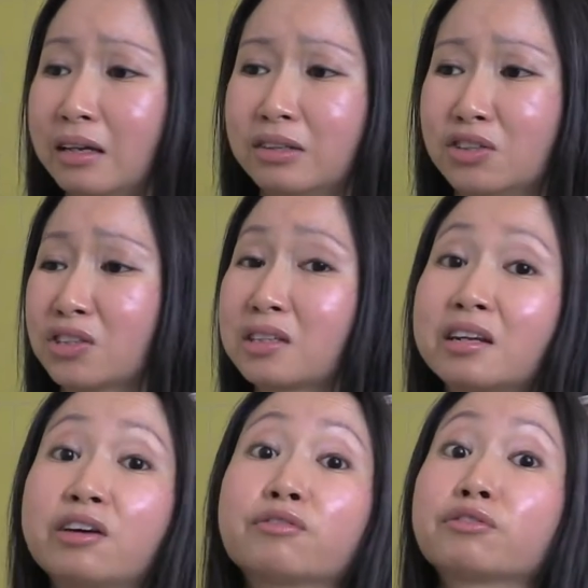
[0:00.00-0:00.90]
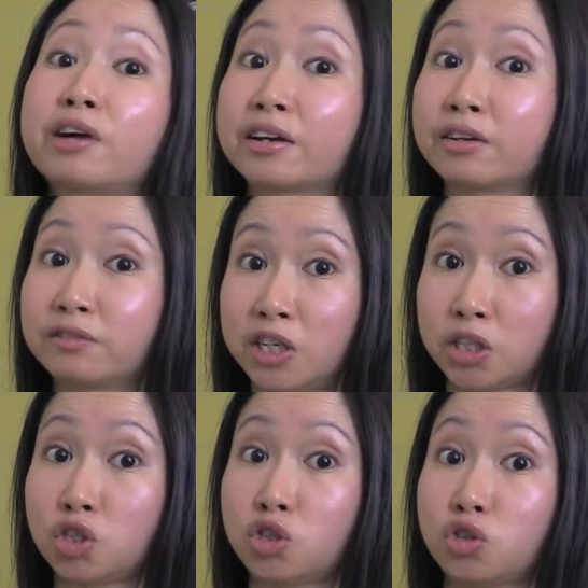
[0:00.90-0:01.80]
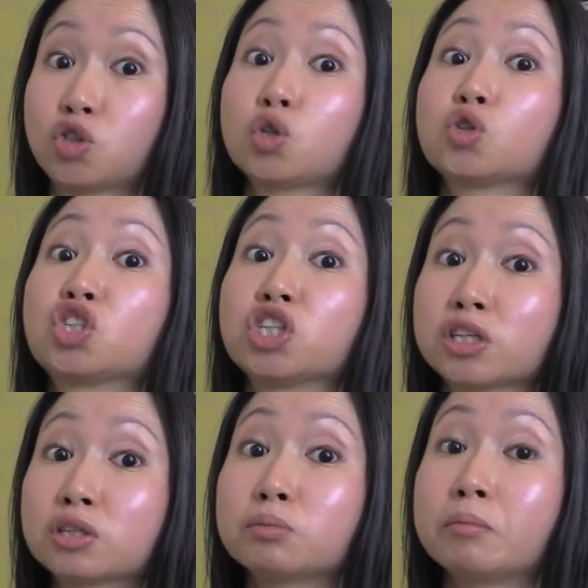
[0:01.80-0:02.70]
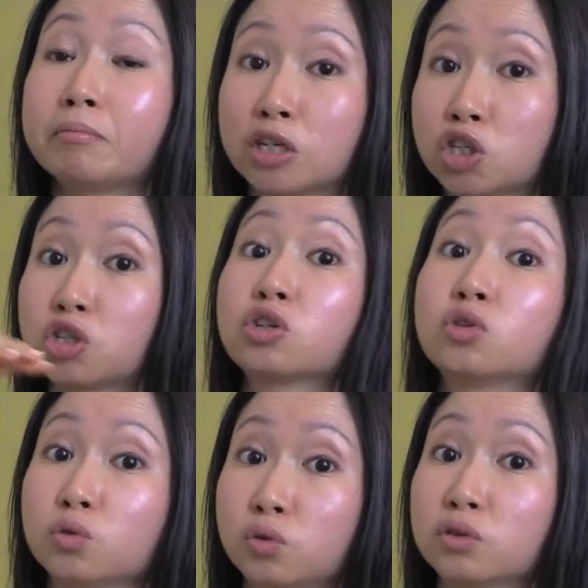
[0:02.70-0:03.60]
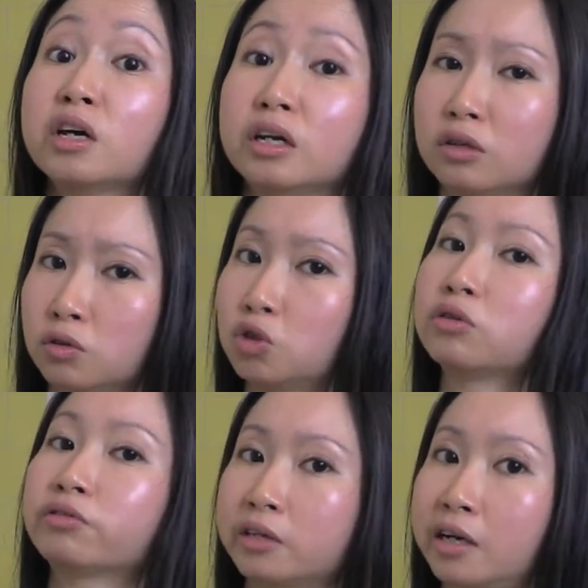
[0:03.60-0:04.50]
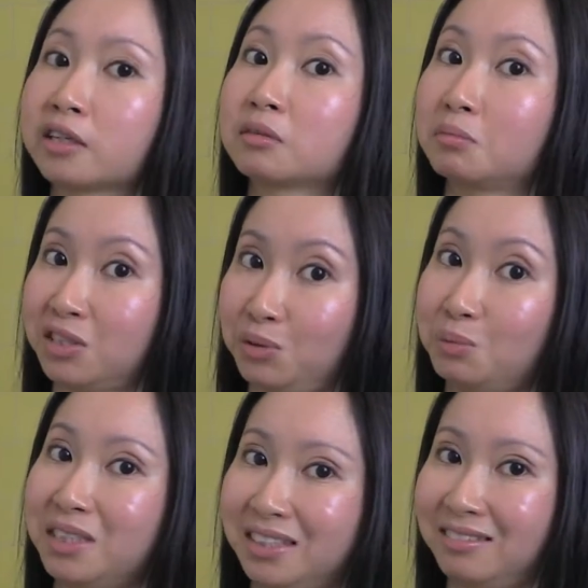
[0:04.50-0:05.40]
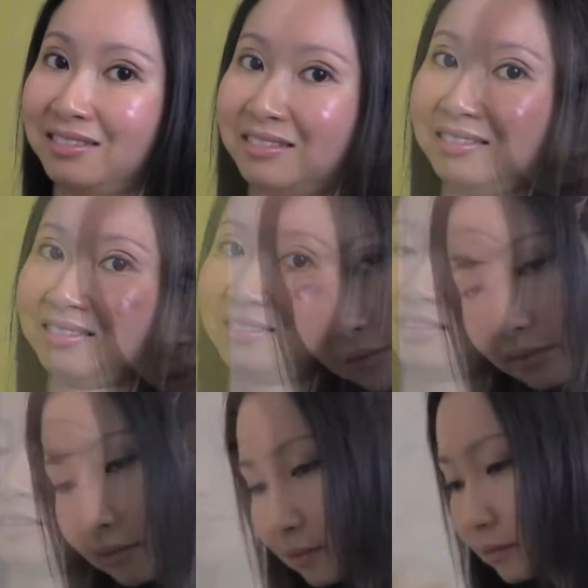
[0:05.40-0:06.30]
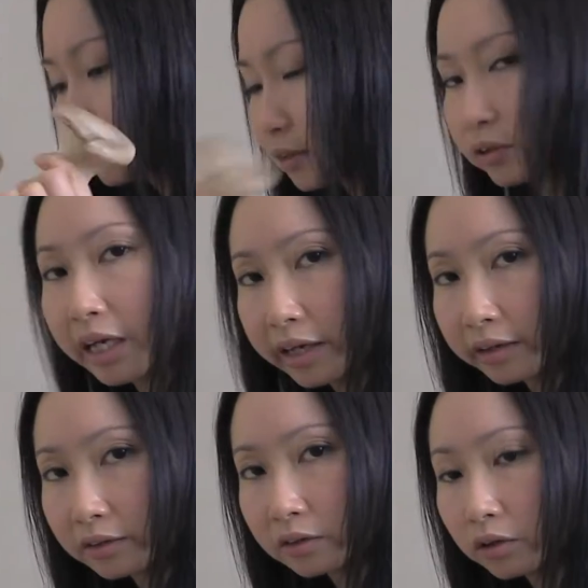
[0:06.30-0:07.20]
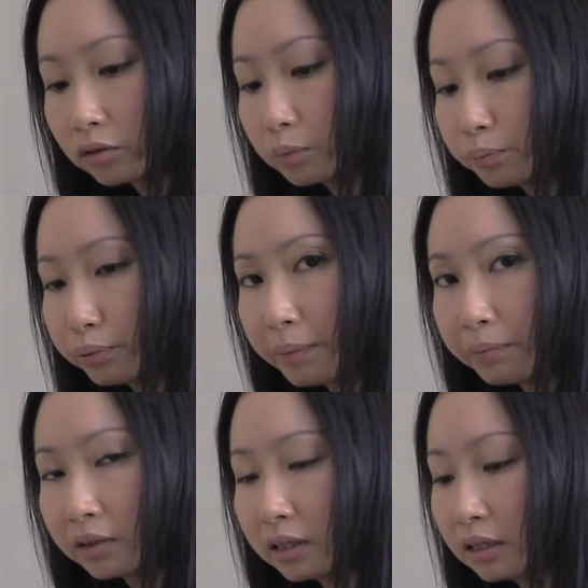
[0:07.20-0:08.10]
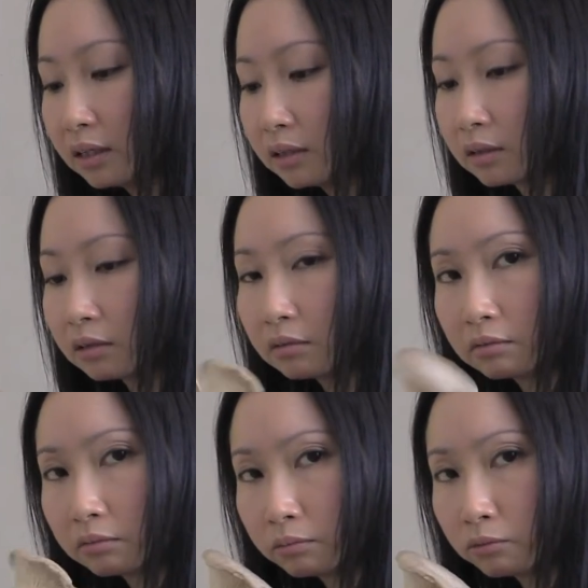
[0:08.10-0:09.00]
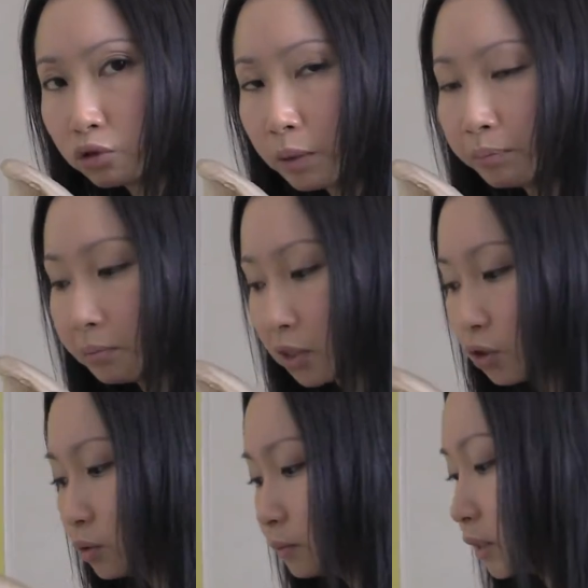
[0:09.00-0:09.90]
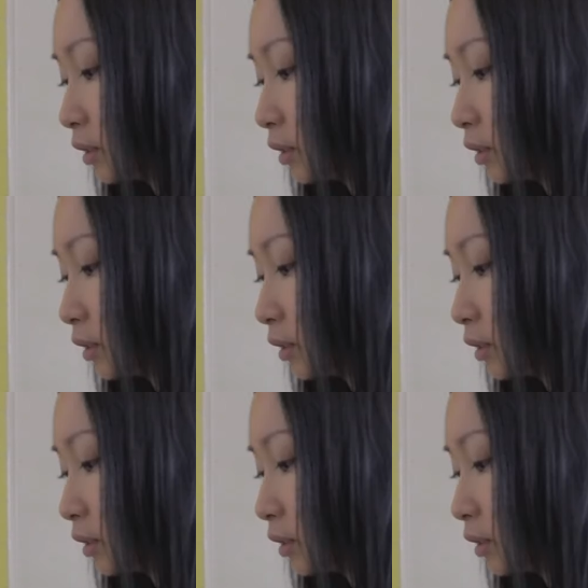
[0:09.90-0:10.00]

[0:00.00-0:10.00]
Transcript: you're just gonna get a variety of textures. So just make sure to use, you know, 2 different kinds of mushrooms. Okay, so to prep these trumpet mushrooms,